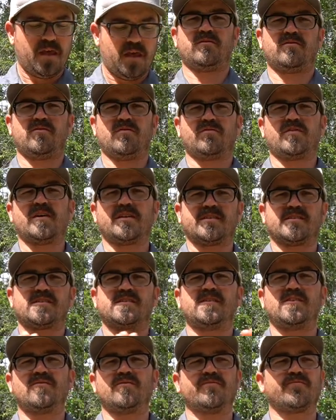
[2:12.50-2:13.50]
You've got a
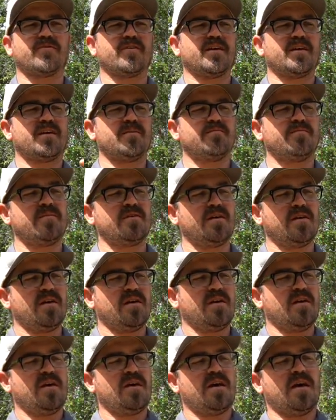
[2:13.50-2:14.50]
steel frame
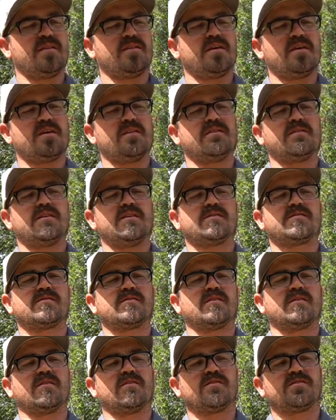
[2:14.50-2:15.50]
and then these,
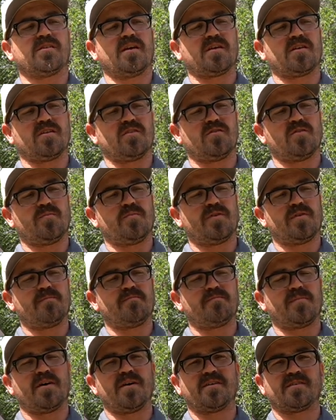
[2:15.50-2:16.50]
it looks like aluminum
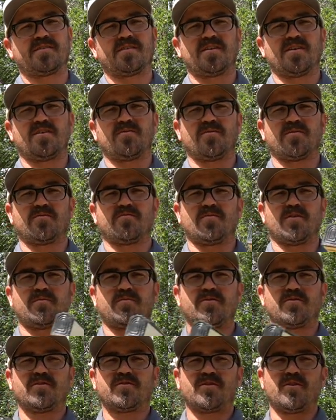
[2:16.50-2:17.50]
bunks here with
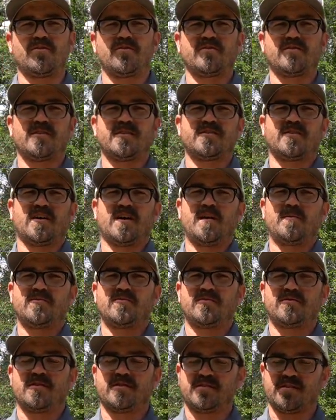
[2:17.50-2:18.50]
rubber coated on top
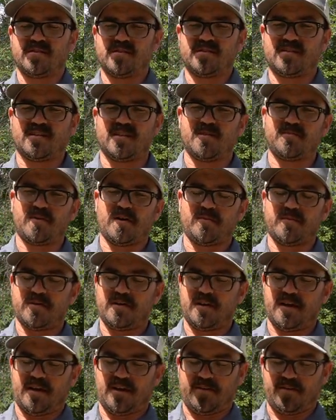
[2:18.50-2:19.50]
so it doesn't slip up
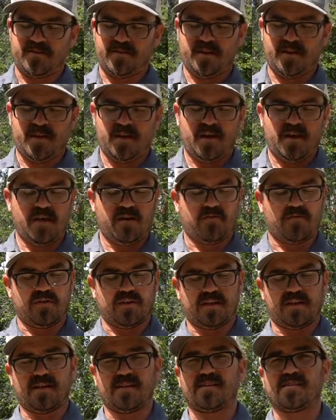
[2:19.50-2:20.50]
and down when
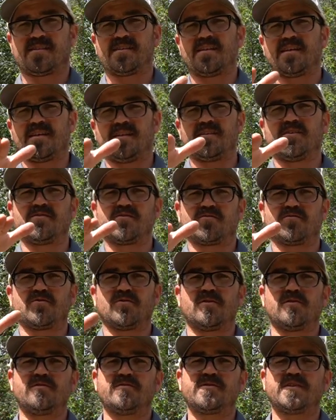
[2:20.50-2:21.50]
it gets in those
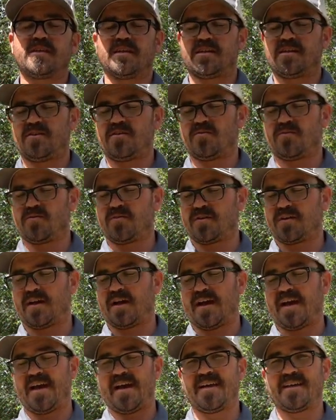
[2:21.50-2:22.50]
grooves in your
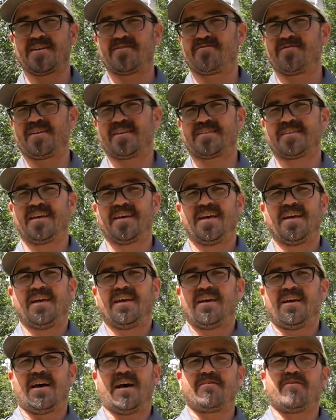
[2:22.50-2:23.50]
kayak. In fact,
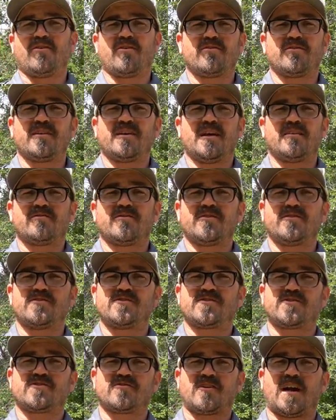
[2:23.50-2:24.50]
I've hardly ever
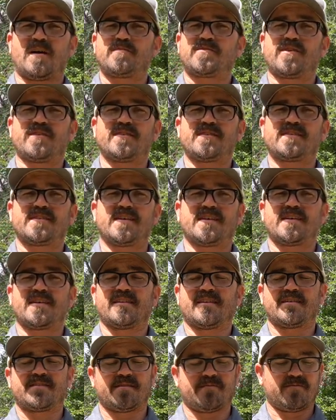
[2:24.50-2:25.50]
used straps on this thing
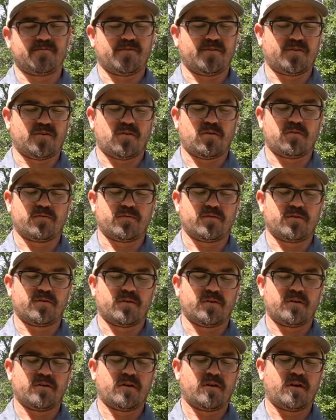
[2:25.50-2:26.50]
unless I'm going
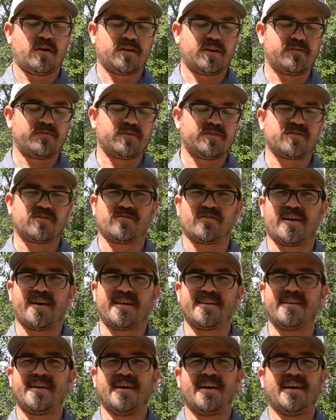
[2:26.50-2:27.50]
over uneven
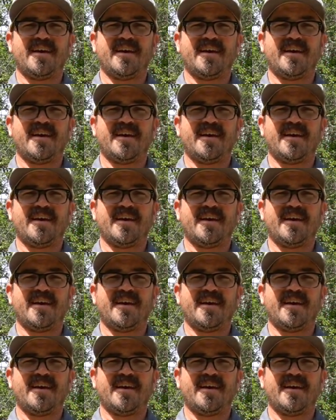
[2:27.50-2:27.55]
terrain.